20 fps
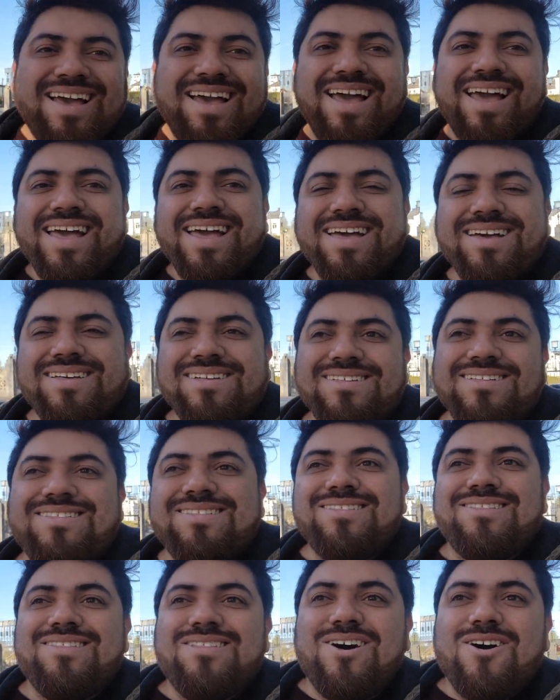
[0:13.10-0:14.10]

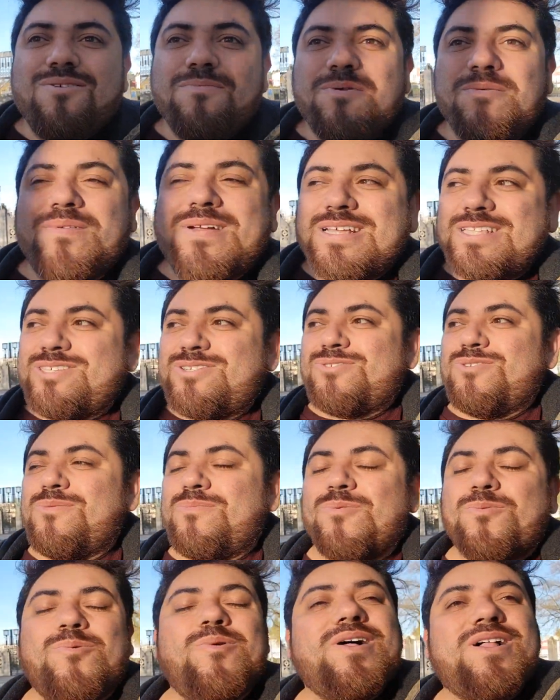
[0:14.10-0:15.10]
Hello, Beverly
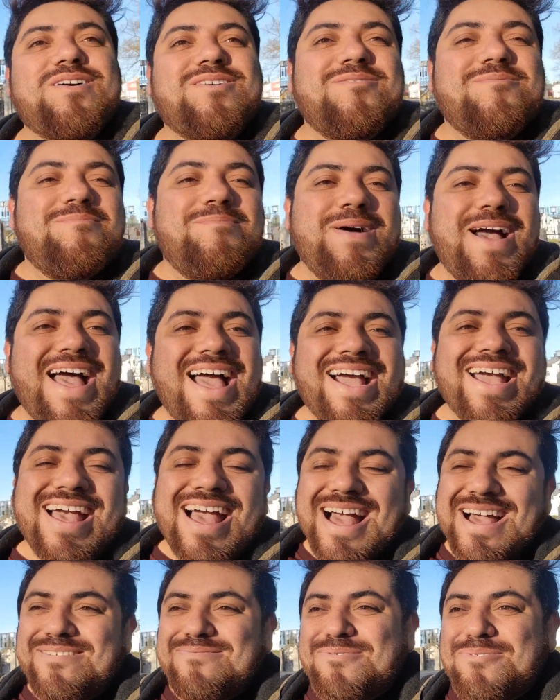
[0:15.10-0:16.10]
Troop. Welcome back.
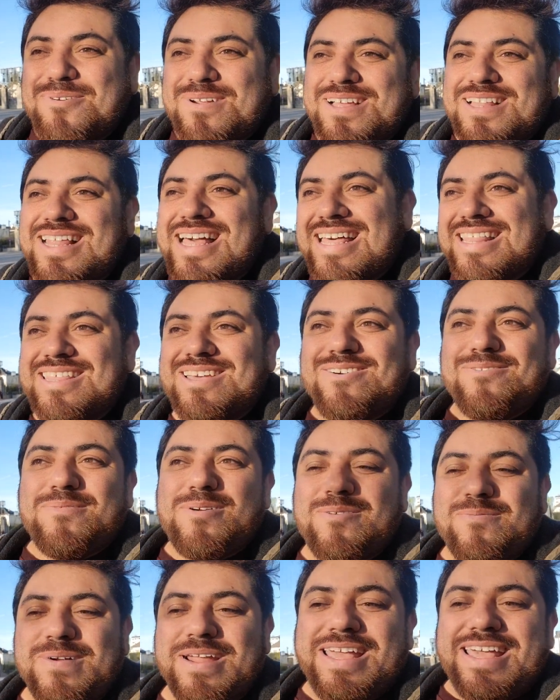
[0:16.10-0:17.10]
I'm the real Andy of
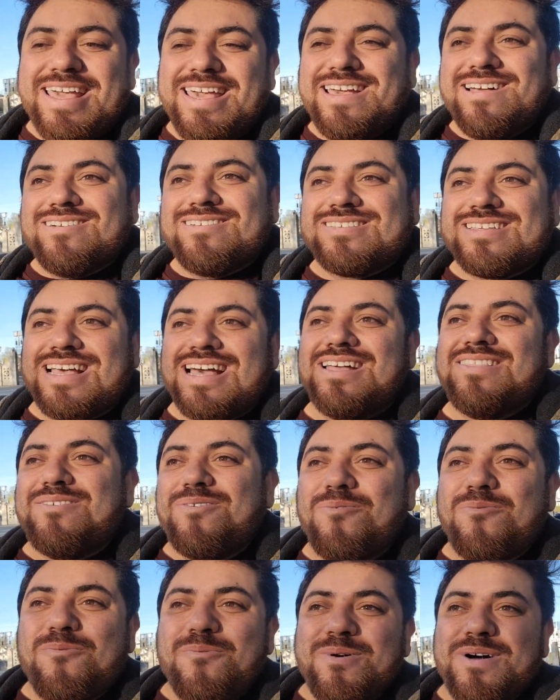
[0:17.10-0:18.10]
Beverly Hills, and
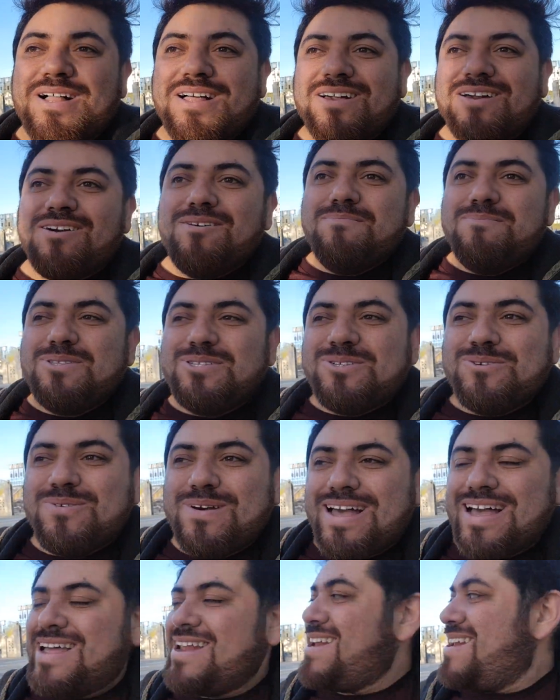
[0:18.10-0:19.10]
welcome
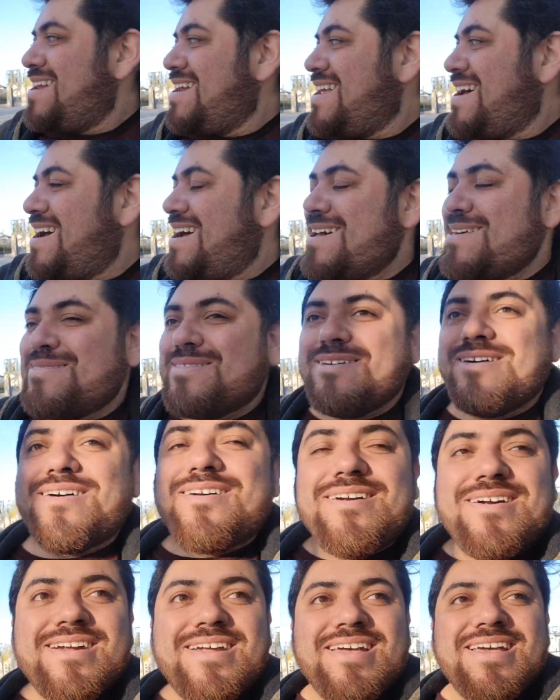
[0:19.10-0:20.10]
to
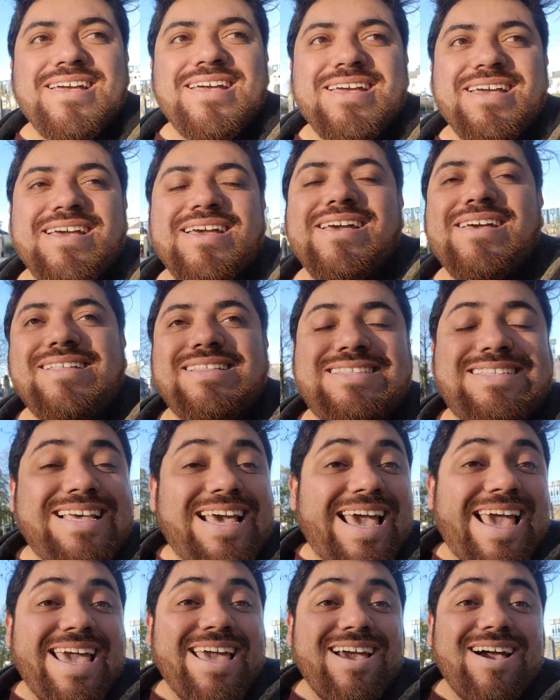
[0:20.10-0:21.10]
another
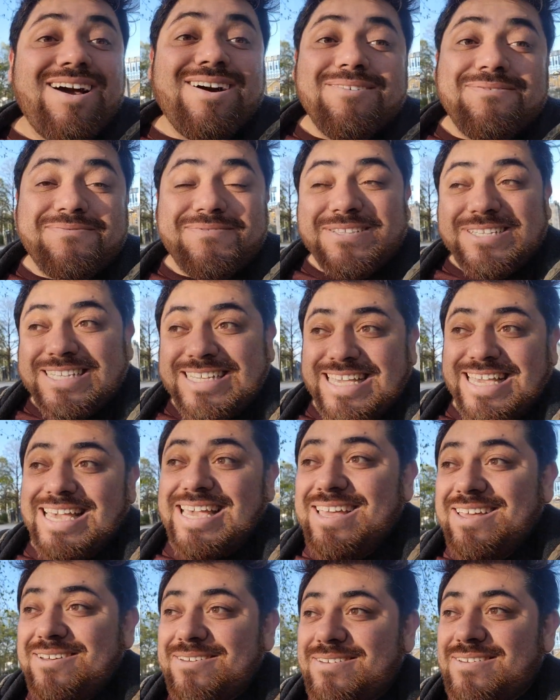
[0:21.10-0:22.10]
day of
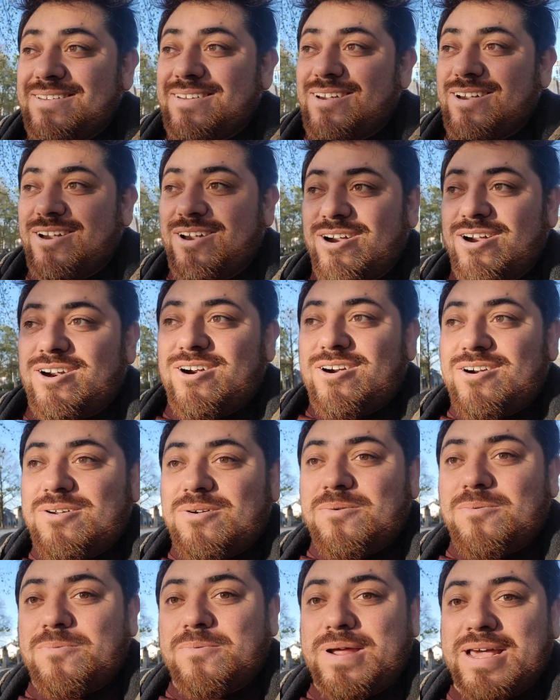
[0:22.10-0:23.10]
tea.
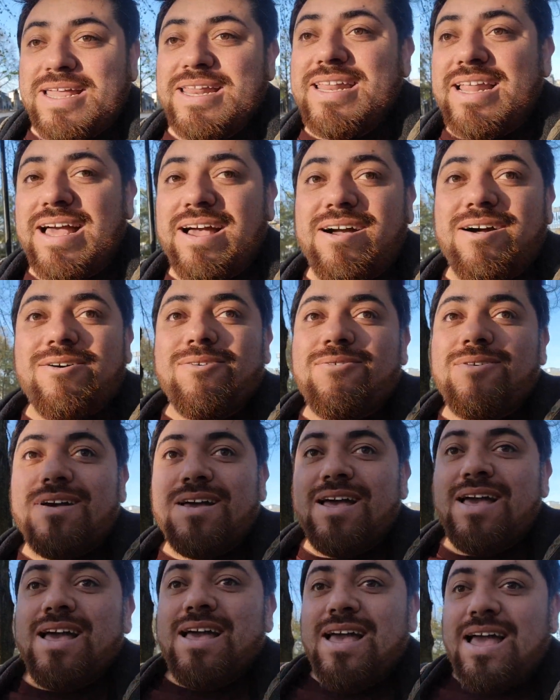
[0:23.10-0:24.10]
Girl, right now
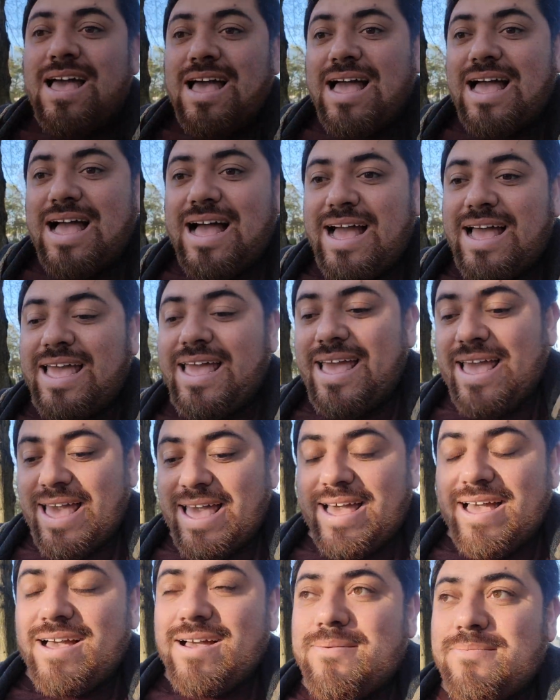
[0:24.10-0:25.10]
I
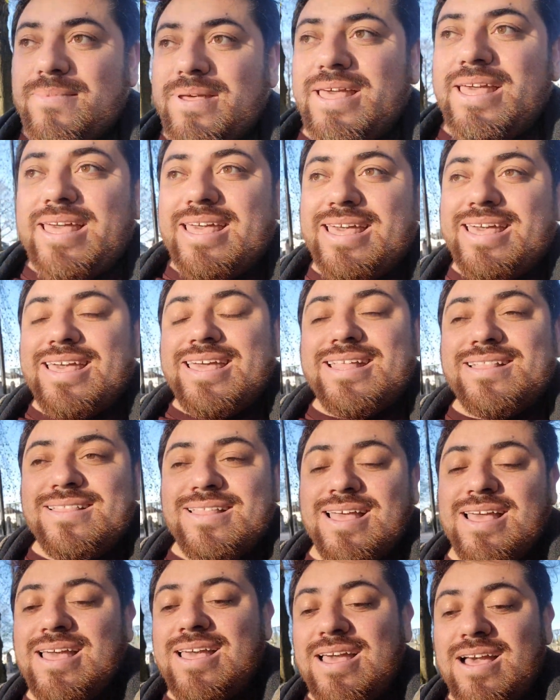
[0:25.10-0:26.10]
am in
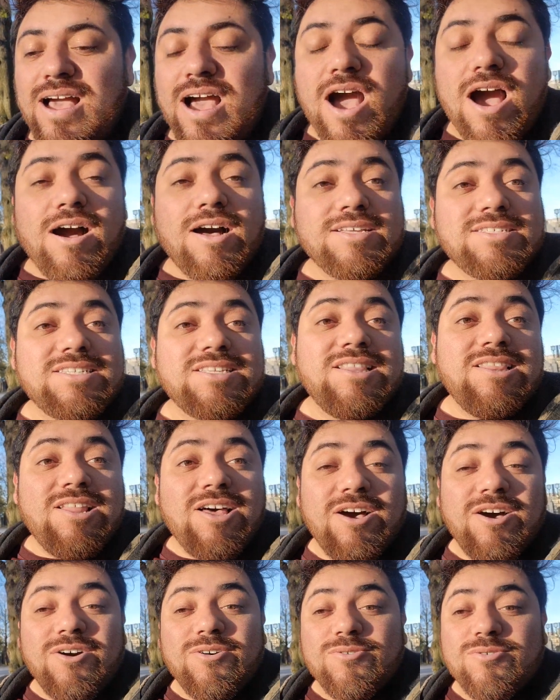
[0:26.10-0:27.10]

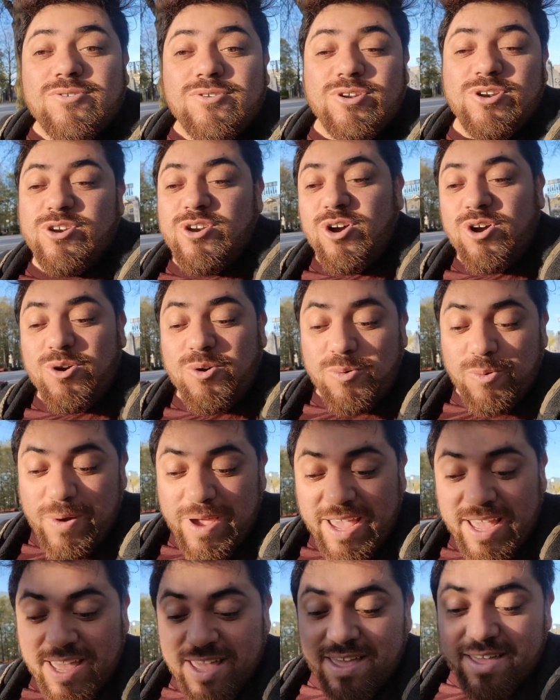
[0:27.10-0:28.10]
Oslo,
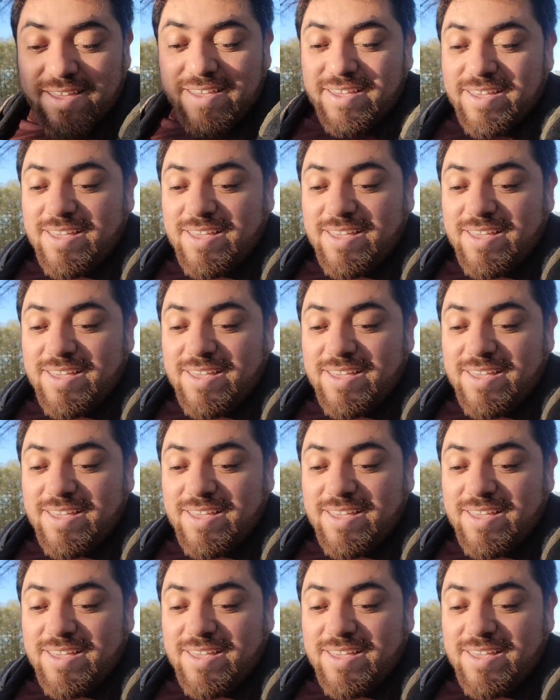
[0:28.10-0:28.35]
Norway.